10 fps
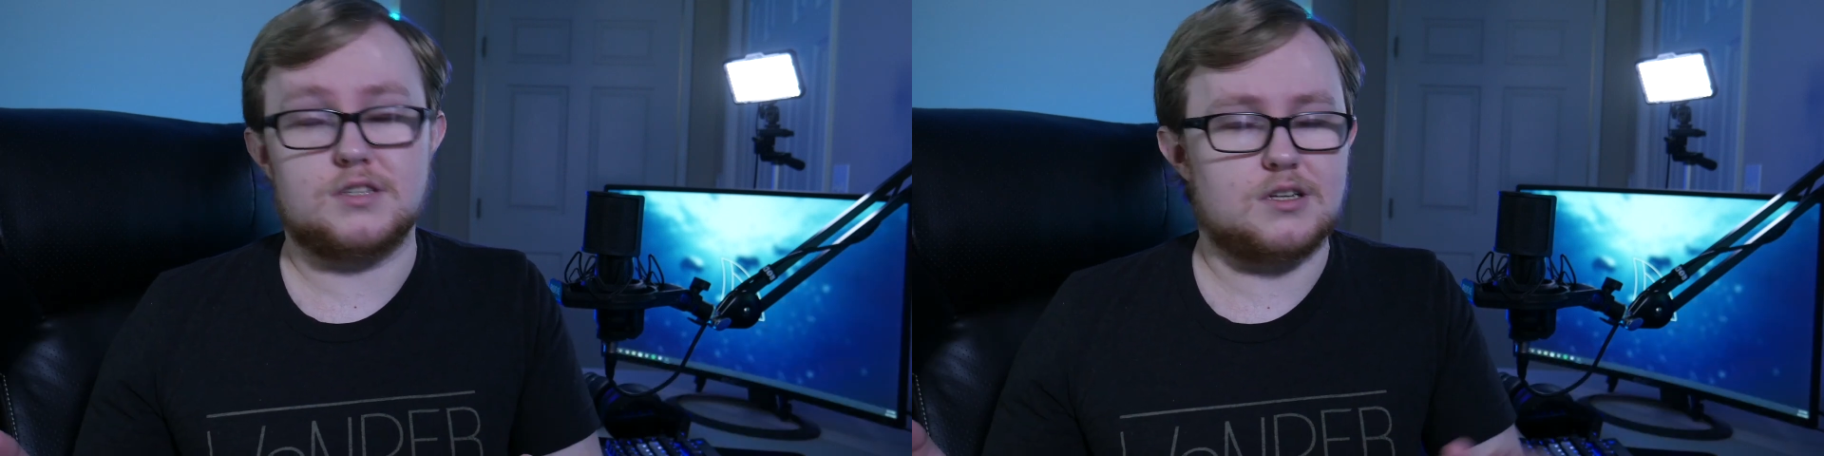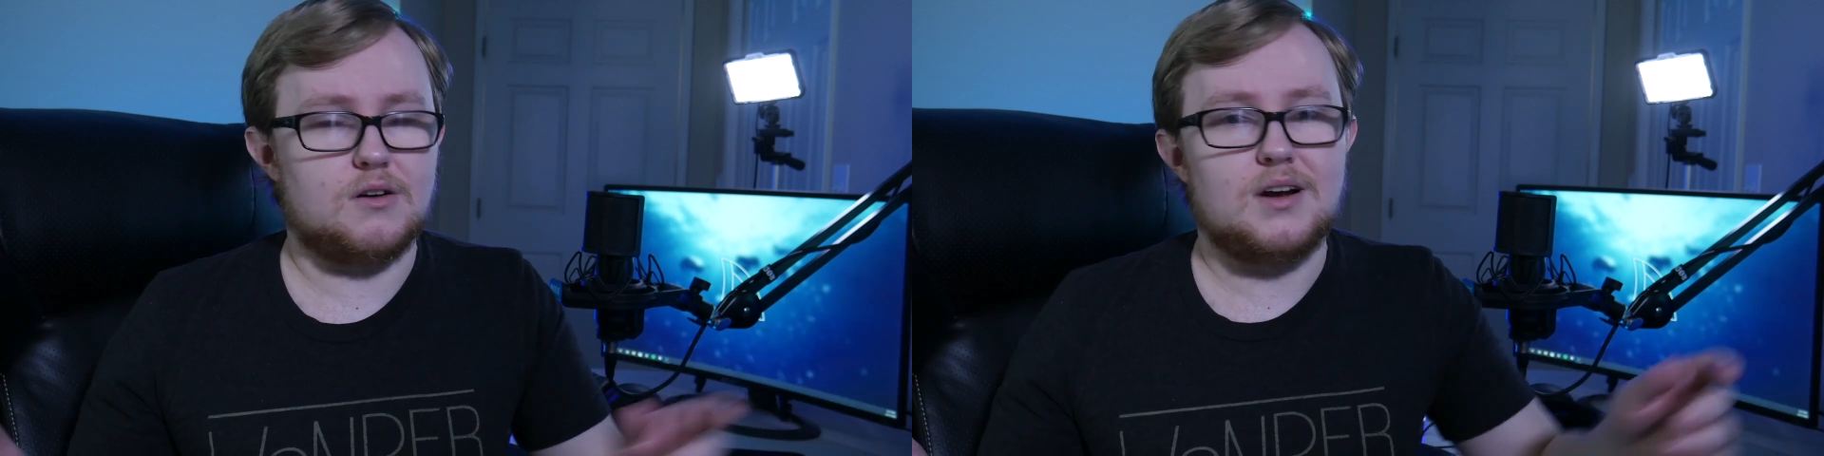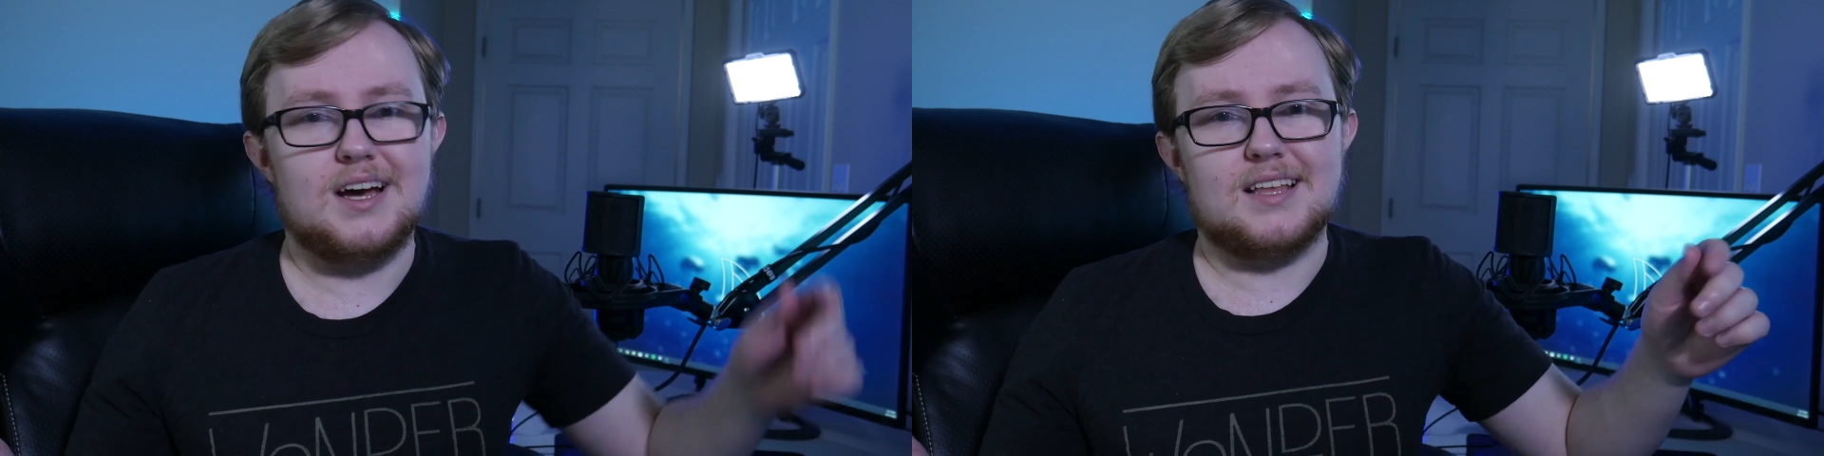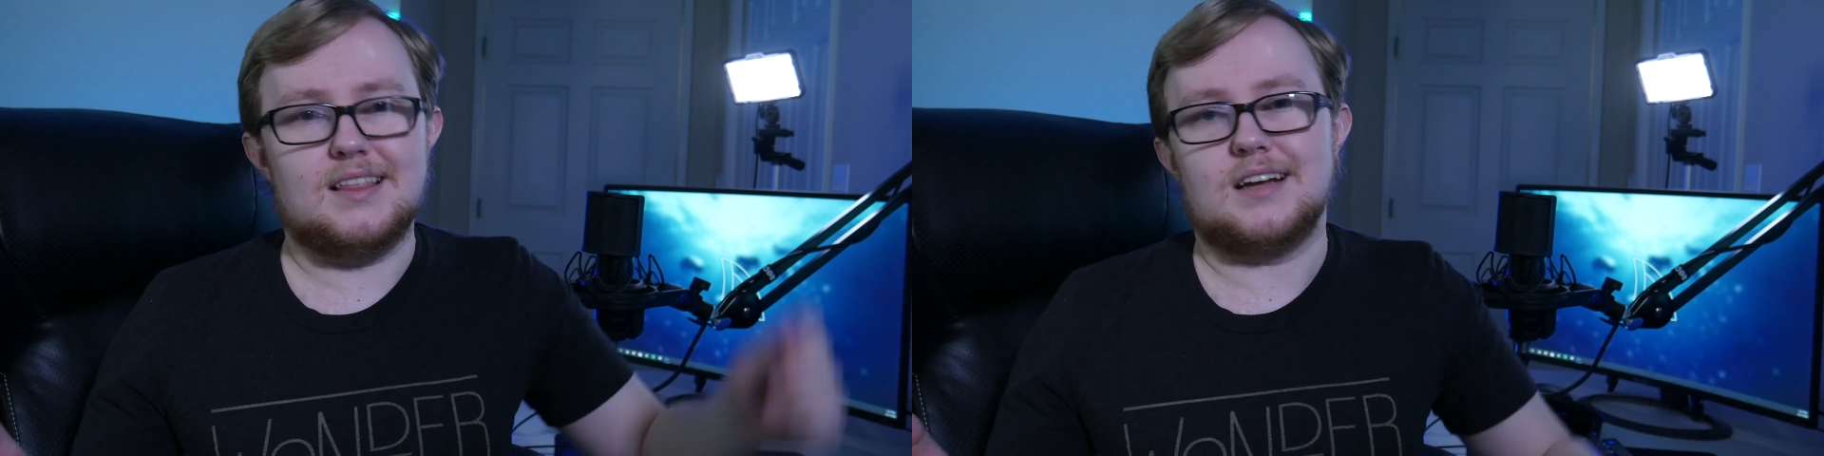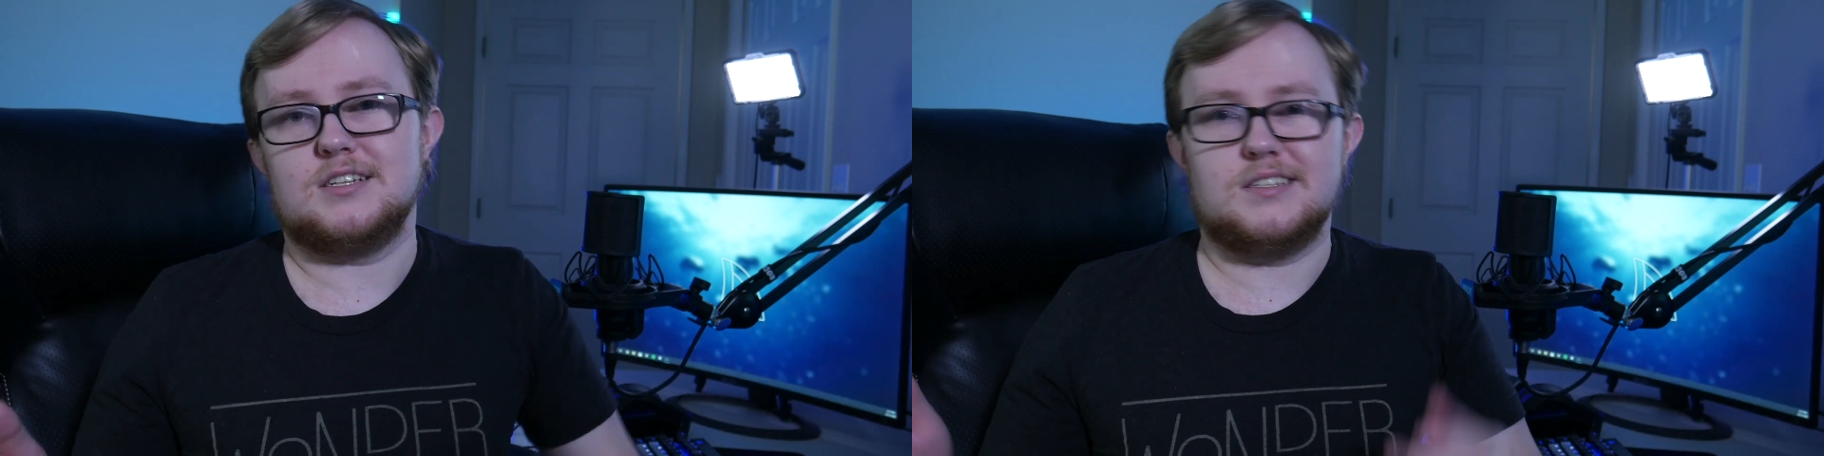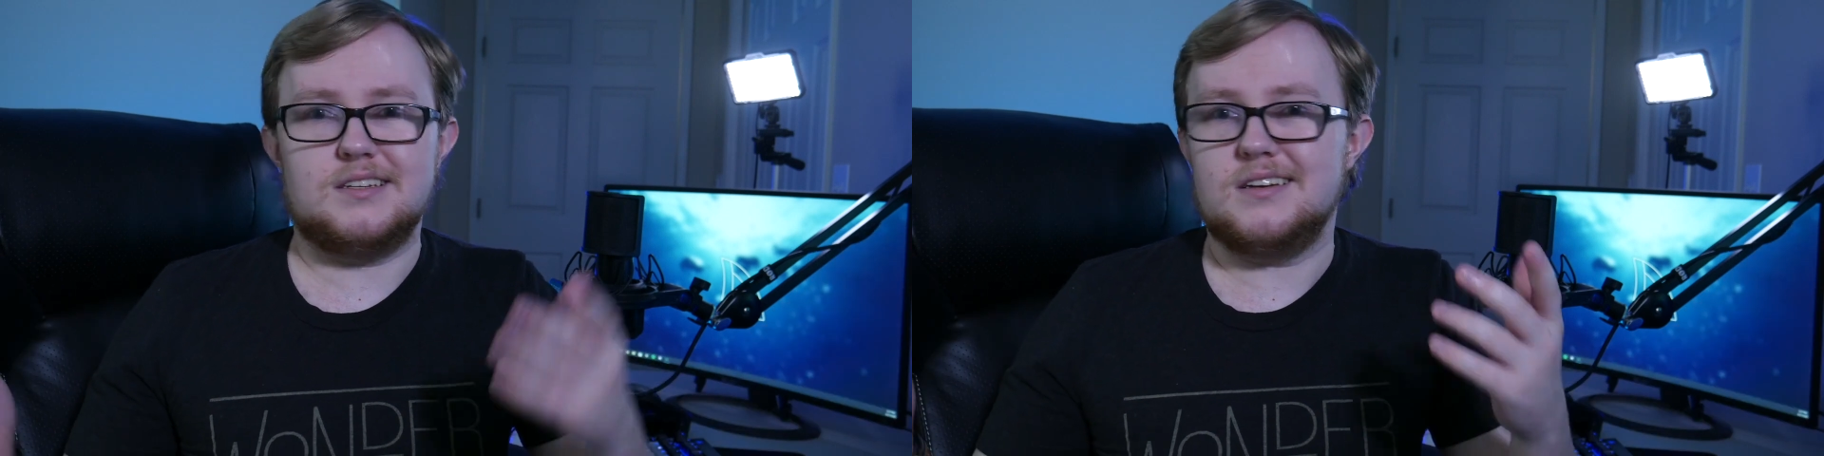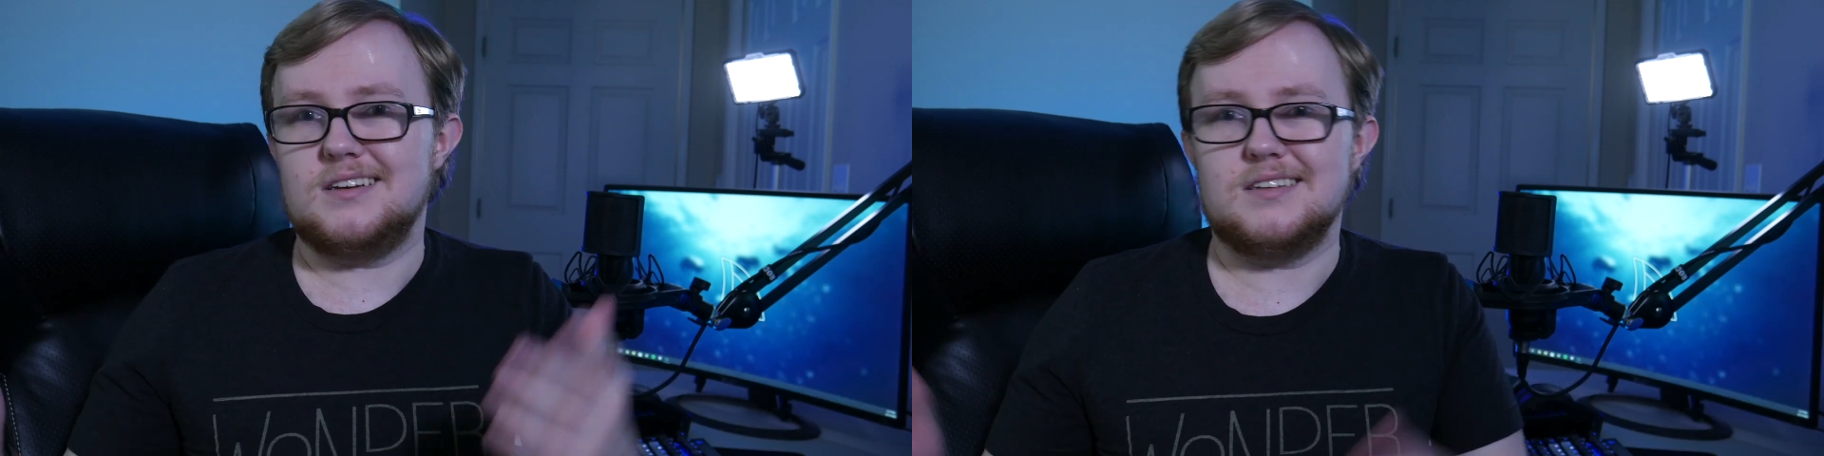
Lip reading: so that just